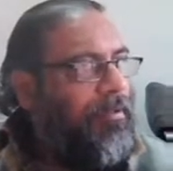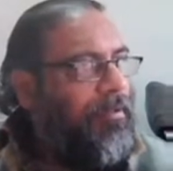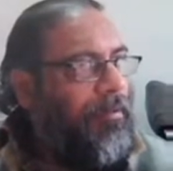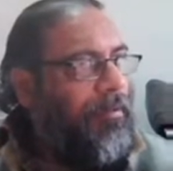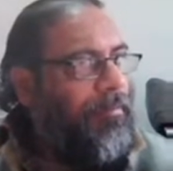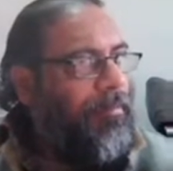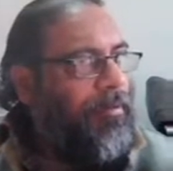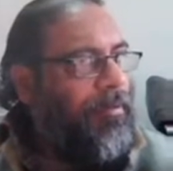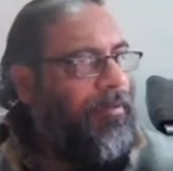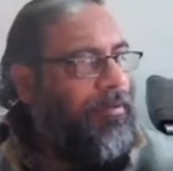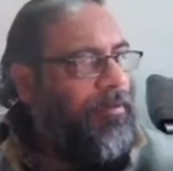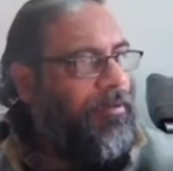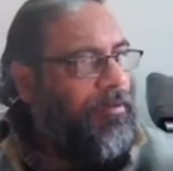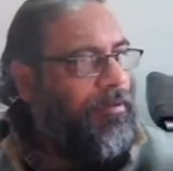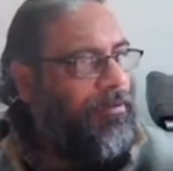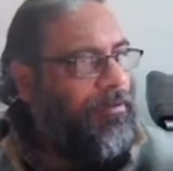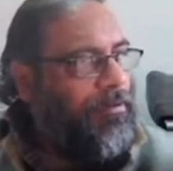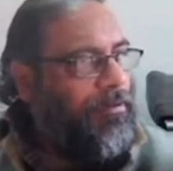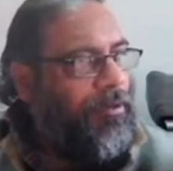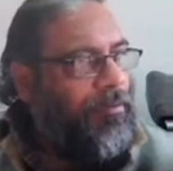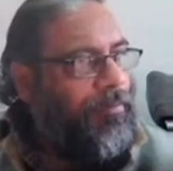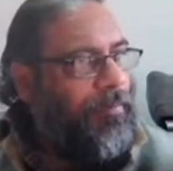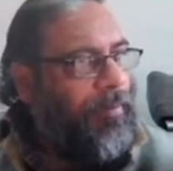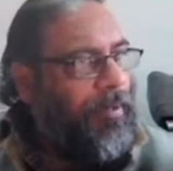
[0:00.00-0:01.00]
the
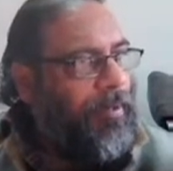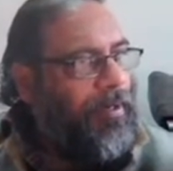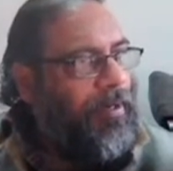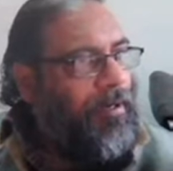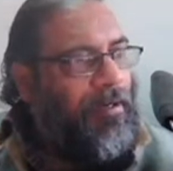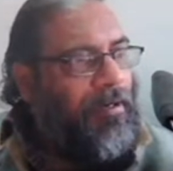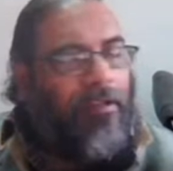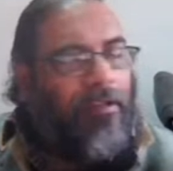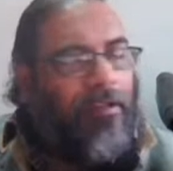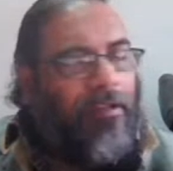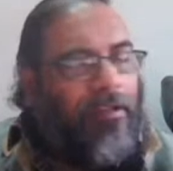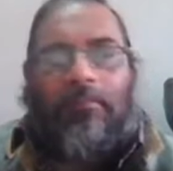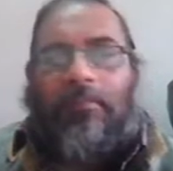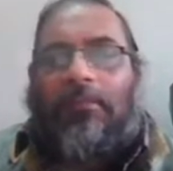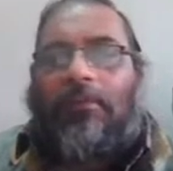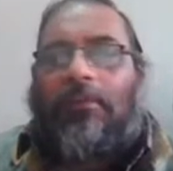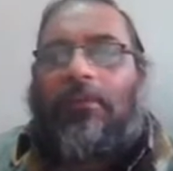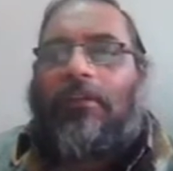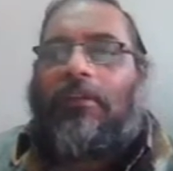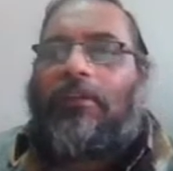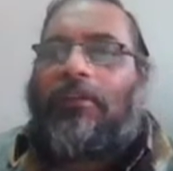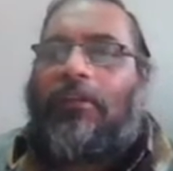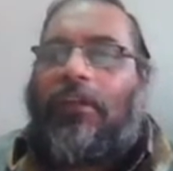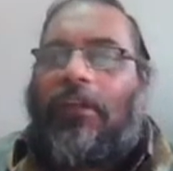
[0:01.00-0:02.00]
issue of parallelism
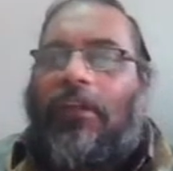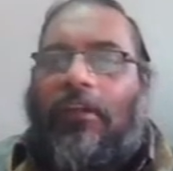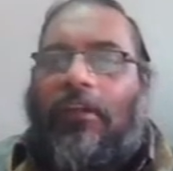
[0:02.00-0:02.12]
is